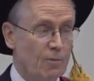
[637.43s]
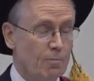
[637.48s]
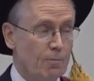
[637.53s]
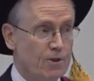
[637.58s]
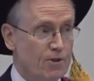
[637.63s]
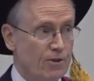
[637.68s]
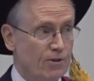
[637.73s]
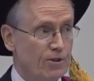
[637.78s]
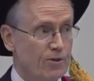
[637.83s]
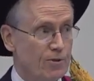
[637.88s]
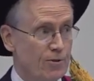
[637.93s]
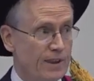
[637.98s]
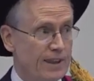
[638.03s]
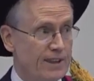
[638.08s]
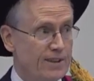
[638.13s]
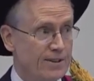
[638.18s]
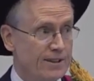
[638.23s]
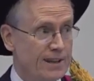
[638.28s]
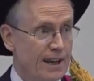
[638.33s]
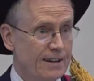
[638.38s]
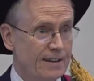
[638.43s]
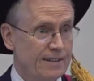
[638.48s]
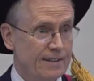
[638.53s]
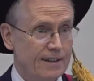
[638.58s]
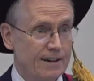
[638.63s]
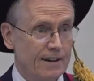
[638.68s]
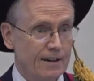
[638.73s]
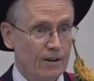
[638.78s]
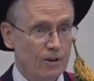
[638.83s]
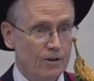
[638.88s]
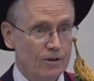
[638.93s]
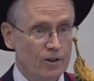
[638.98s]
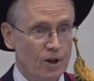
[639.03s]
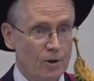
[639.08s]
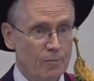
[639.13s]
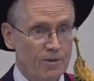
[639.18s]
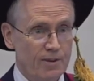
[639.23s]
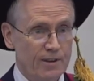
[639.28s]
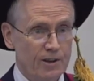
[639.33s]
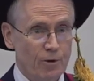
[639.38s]
But just as you think you're getting there, along
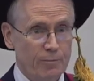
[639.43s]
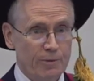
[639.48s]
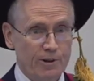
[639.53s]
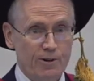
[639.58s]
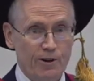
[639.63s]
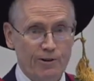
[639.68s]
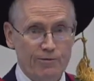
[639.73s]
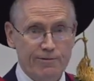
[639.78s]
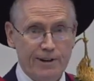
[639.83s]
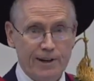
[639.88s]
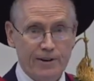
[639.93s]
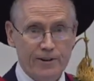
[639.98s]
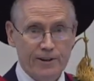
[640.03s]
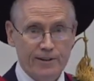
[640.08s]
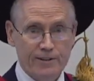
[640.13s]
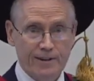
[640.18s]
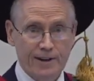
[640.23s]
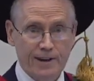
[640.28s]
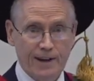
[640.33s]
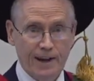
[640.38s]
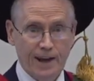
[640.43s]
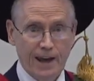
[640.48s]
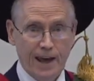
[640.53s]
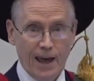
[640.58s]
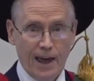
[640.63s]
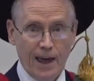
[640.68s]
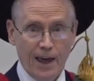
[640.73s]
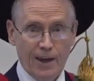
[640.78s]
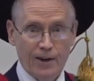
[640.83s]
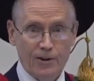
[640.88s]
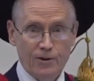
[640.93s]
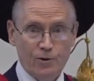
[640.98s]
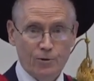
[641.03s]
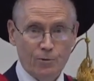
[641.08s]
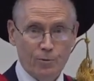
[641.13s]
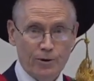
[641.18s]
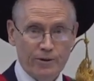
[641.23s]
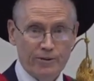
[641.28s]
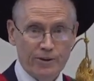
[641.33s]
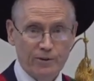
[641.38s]
comes the Omicron variant, and you're
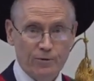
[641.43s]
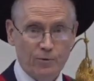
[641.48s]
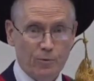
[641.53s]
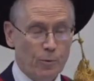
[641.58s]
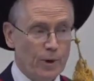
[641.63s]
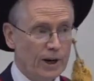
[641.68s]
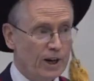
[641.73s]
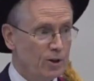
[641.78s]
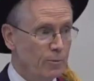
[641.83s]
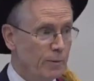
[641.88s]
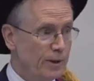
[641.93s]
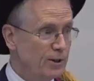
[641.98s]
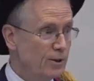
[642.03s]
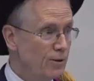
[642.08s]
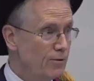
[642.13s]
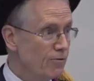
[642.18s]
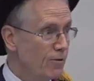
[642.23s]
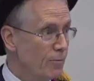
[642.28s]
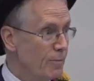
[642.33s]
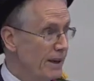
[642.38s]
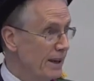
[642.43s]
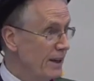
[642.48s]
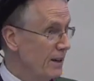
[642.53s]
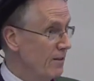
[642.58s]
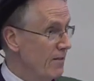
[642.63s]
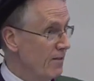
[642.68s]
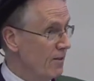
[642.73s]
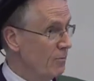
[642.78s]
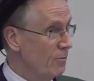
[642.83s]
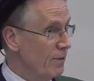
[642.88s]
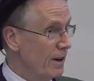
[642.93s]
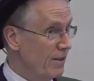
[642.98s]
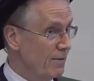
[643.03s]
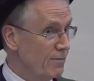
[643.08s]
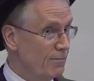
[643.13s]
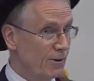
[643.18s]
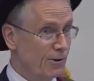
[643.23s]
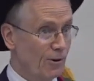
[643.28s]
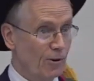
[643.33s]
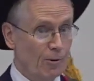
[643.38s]
wondering, where do we go from here? In some ways,
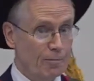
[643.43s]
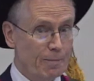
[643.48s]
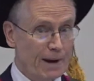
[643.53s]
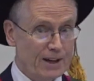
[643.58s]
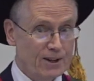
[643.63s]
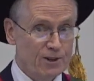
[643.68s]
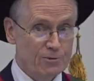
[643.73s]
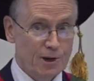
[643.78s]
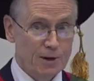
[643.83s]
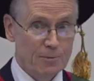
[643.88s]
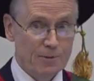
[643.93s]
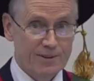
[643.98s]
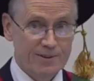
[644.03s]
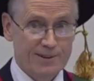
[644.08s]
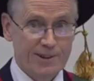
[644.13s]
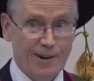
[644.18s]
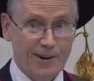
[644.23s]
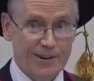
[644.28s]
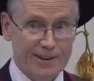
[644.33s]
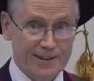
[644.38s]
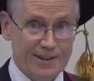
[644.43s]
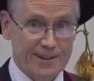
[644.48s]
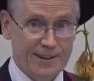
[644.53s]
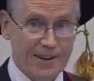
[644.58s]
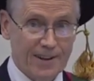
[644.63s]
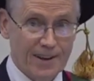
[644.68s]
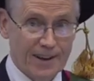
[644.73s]
we're all back to where we started.